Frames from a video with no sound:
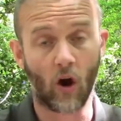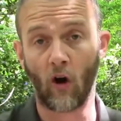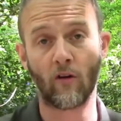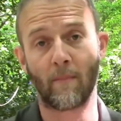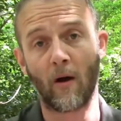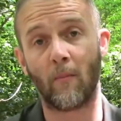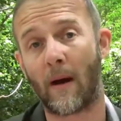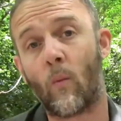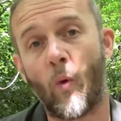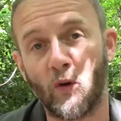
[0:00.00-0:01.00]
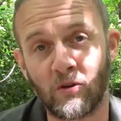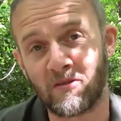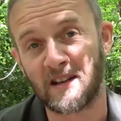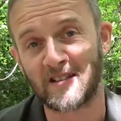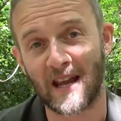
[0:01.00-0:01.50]
or about my
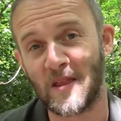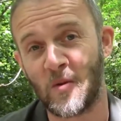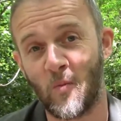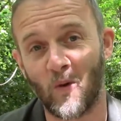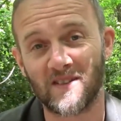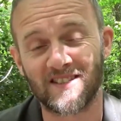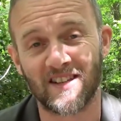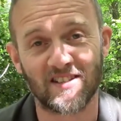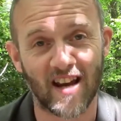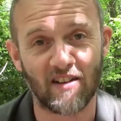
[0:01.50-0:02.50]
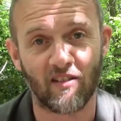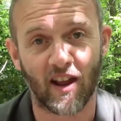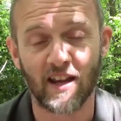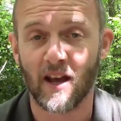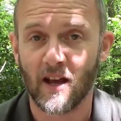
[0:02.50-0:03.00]
wanderings in the woods
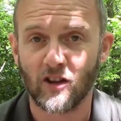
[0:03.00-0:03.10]
generally,